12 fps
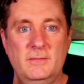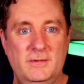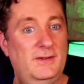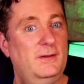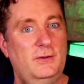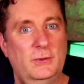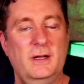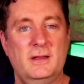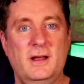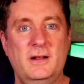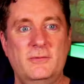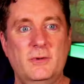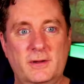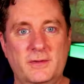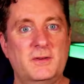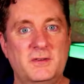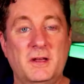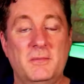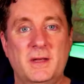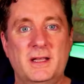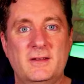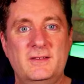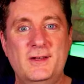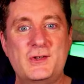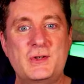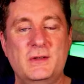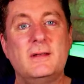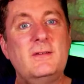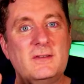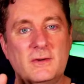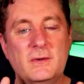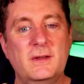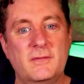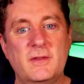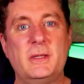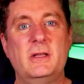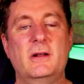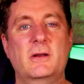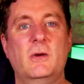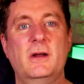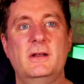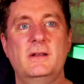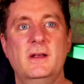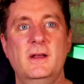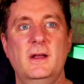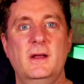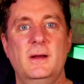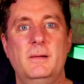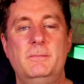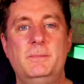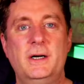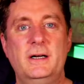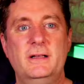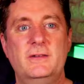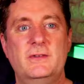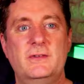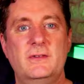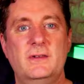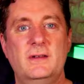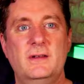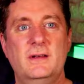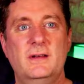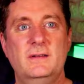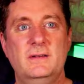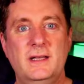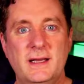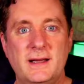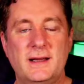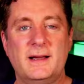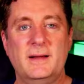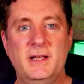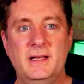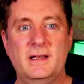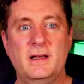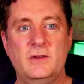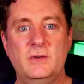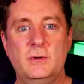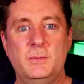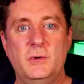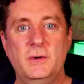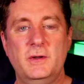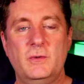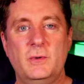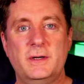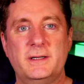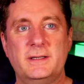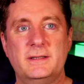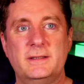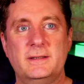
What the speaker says: doing a lot of work. They're stuntmen, essentially, so give them a lot of credit. But yeah, I mean, it got to a point where